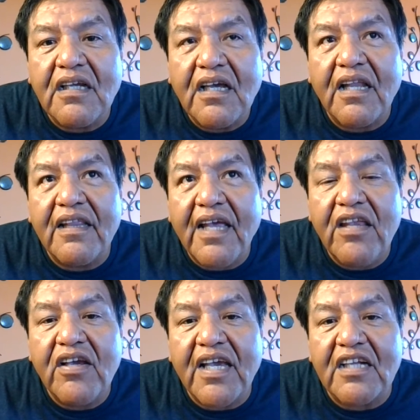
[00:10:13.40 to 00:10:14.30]
and
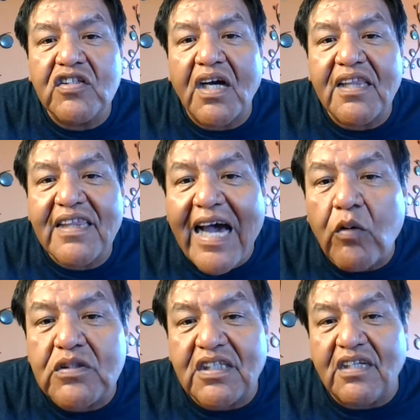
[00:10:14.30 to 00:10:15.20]
then you get to
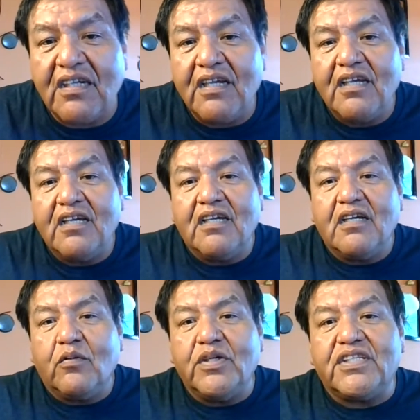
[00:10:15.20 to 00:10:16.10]
1,000,
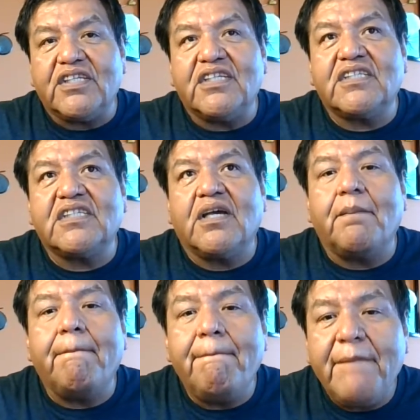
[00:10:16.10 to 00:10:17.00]
which is
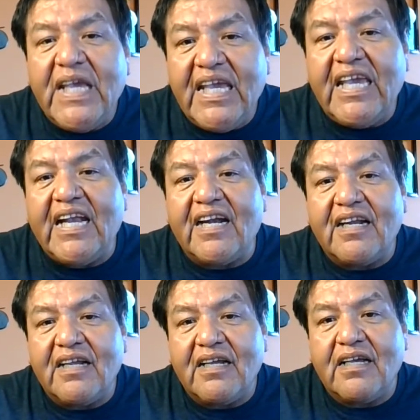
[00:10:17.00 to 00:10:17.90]
mir.
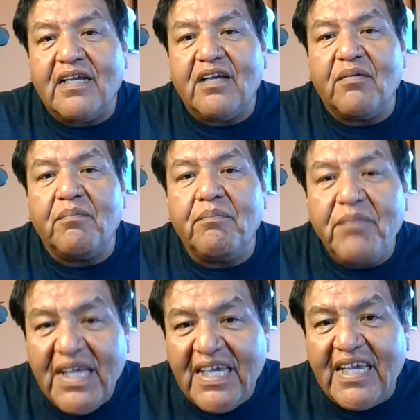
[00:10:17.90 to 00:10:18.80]

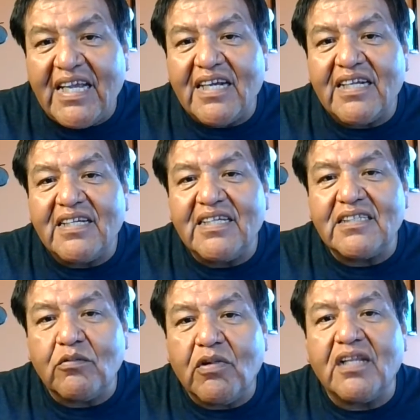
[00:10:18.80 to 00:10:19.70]
Mir
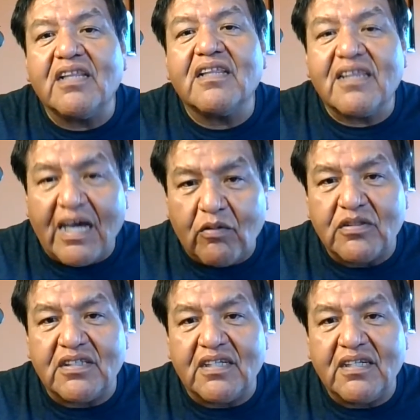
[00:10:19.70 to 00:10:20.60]
is
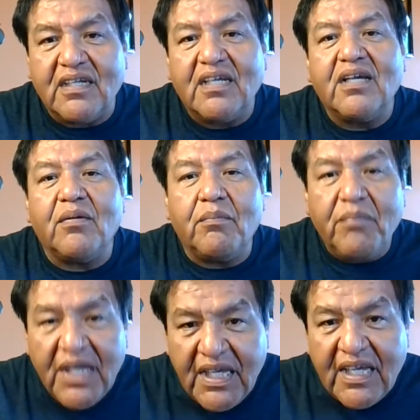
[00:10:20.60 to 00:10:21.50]
1,000.
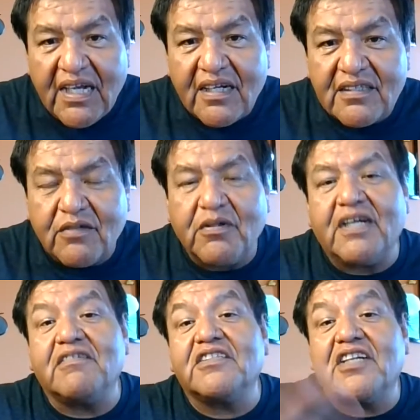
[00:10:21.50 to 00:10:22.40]
Mir. So when
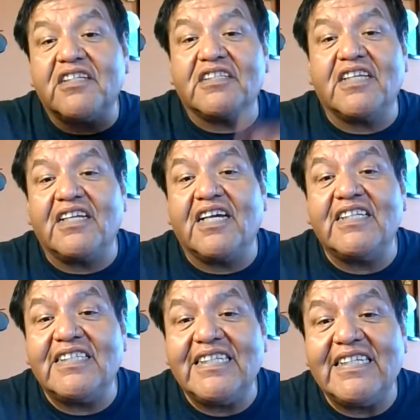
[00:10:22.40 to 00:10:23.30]
I was trying to say
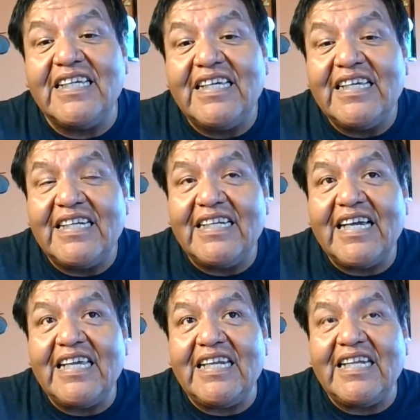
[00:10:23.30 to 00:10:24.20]

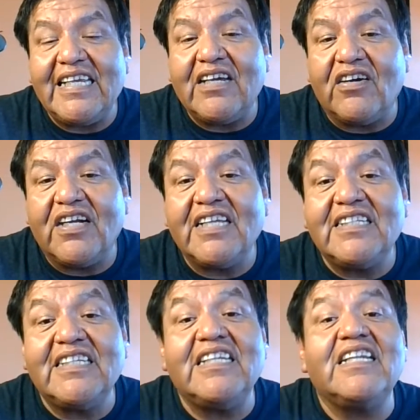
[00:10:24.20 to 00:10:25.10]
1990 or
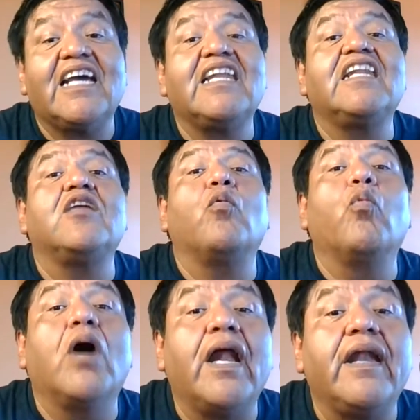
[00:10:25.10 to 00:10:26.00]

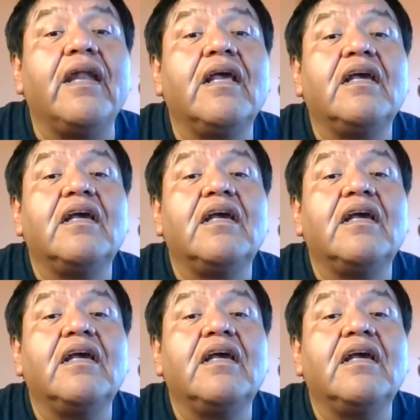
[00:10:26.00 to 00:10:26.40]
1991,